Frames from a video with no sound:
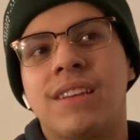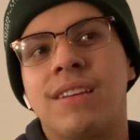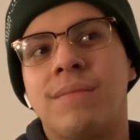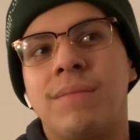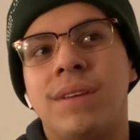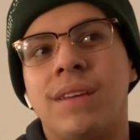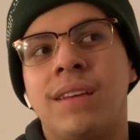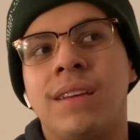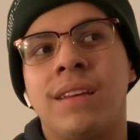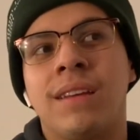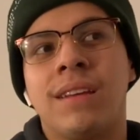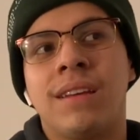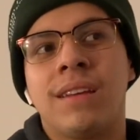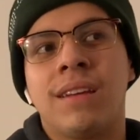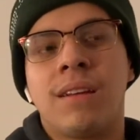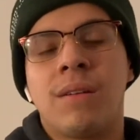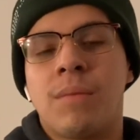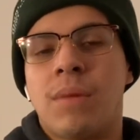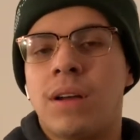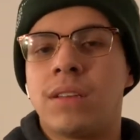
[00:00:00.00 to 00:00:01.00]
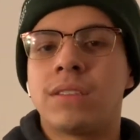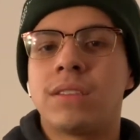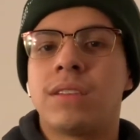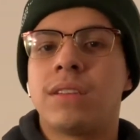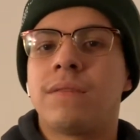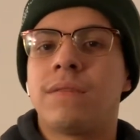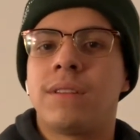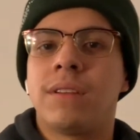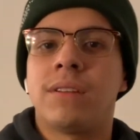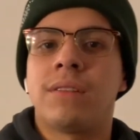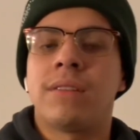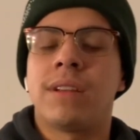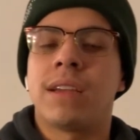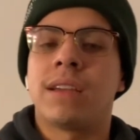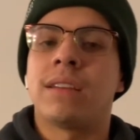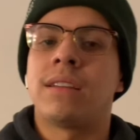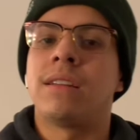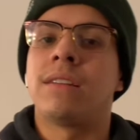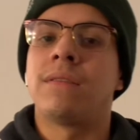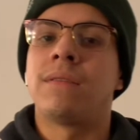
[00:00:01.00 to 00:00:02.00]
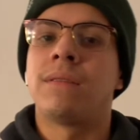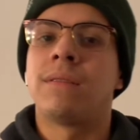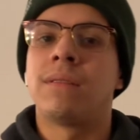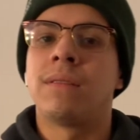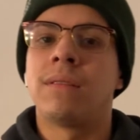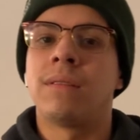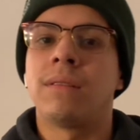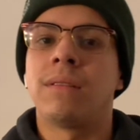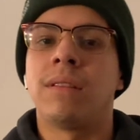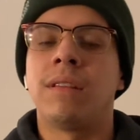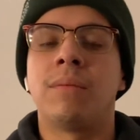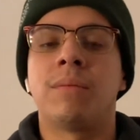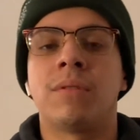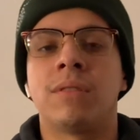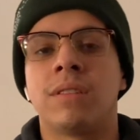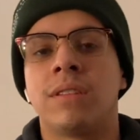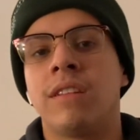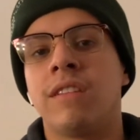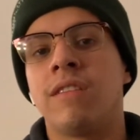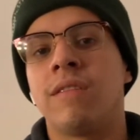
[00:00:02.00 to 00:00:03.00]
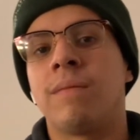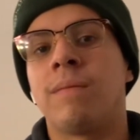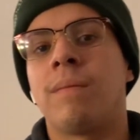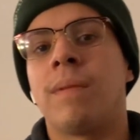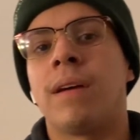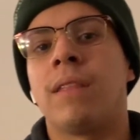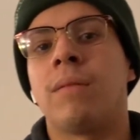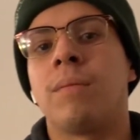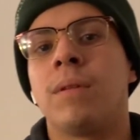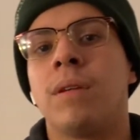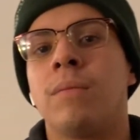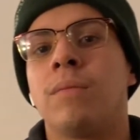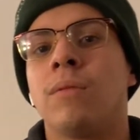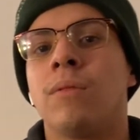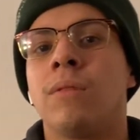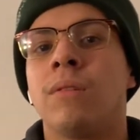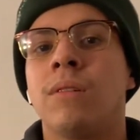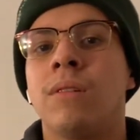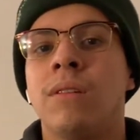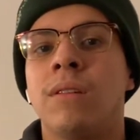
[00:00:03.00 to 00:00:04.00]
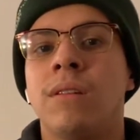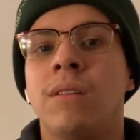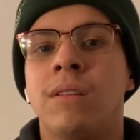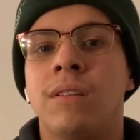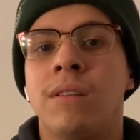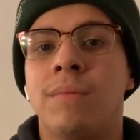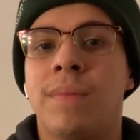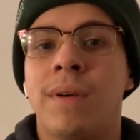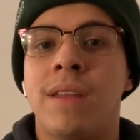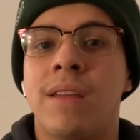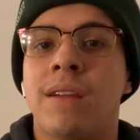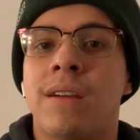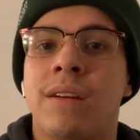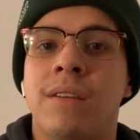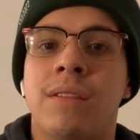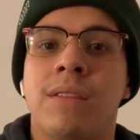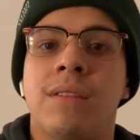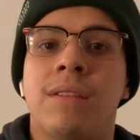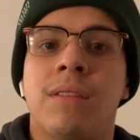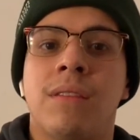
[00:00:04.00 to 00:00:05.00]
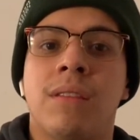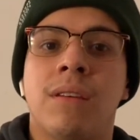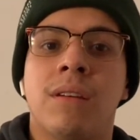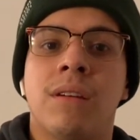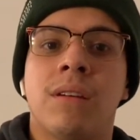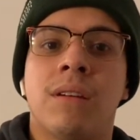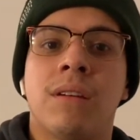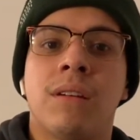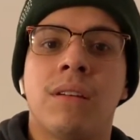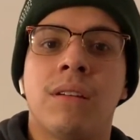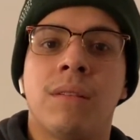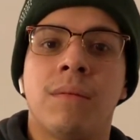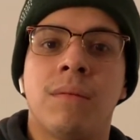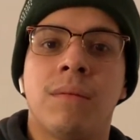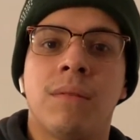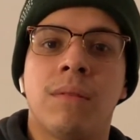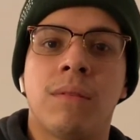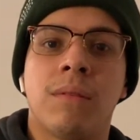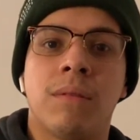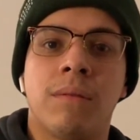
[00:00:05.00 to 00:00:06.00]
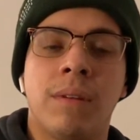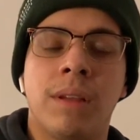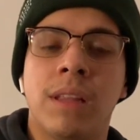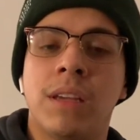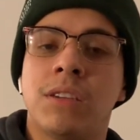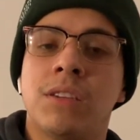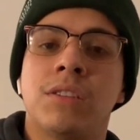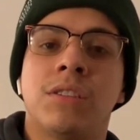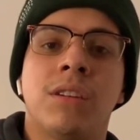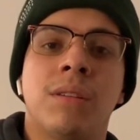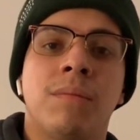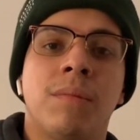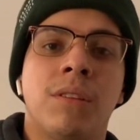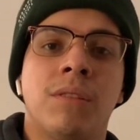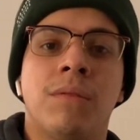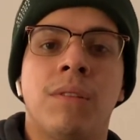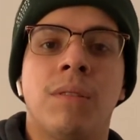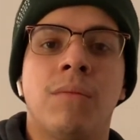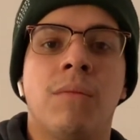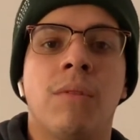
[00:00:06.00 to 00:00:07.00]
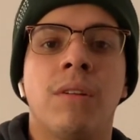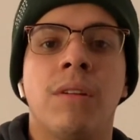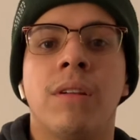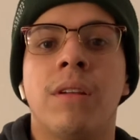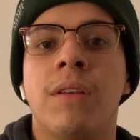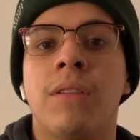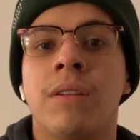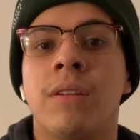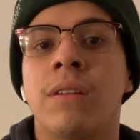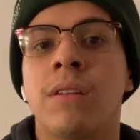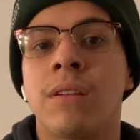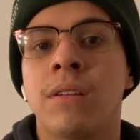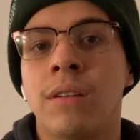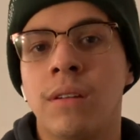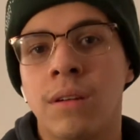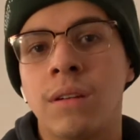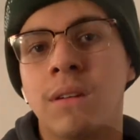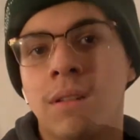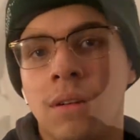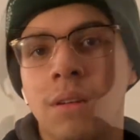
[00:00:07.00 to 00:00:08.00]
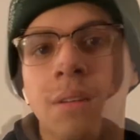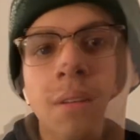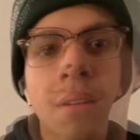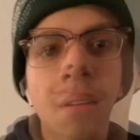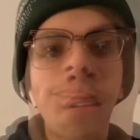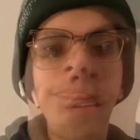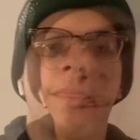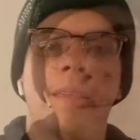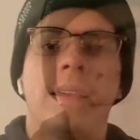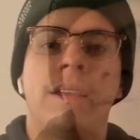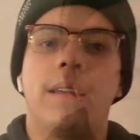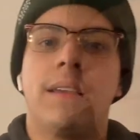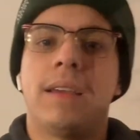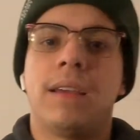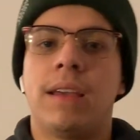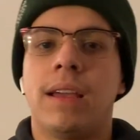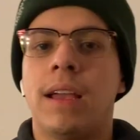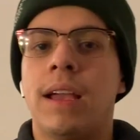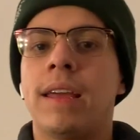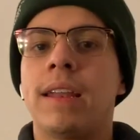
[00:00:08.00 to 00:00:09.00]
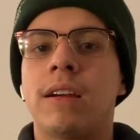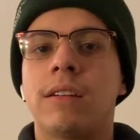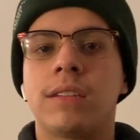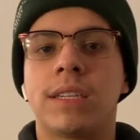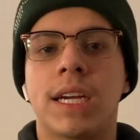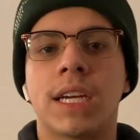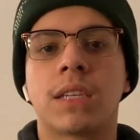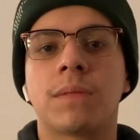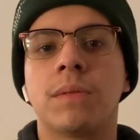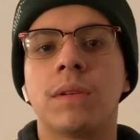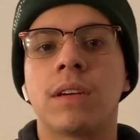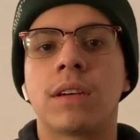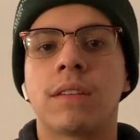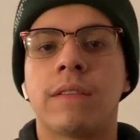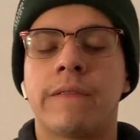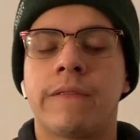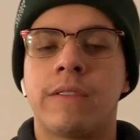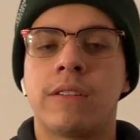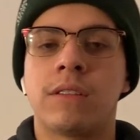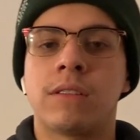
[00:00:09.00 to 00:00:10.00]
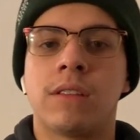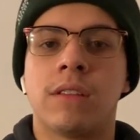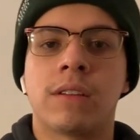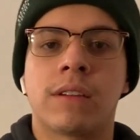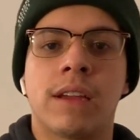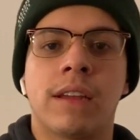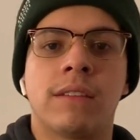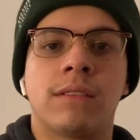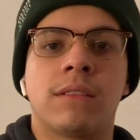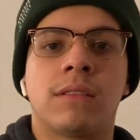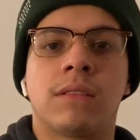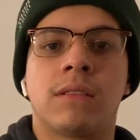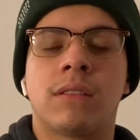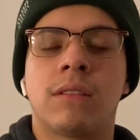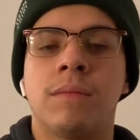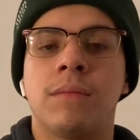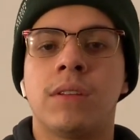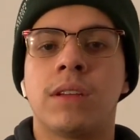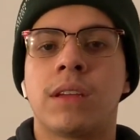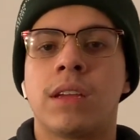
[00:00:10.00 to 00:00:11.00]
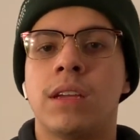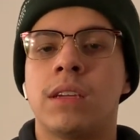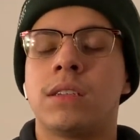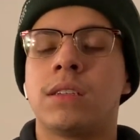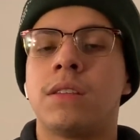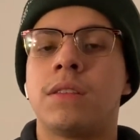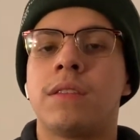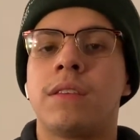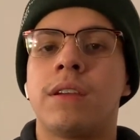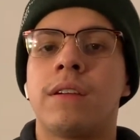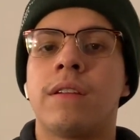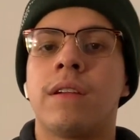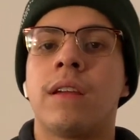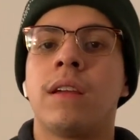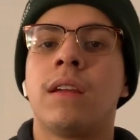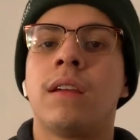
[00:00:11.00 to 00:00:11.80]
be positively or negatively perceived by the people, depending on the relationship between one another. In our textbook, First Look at Communication Theory,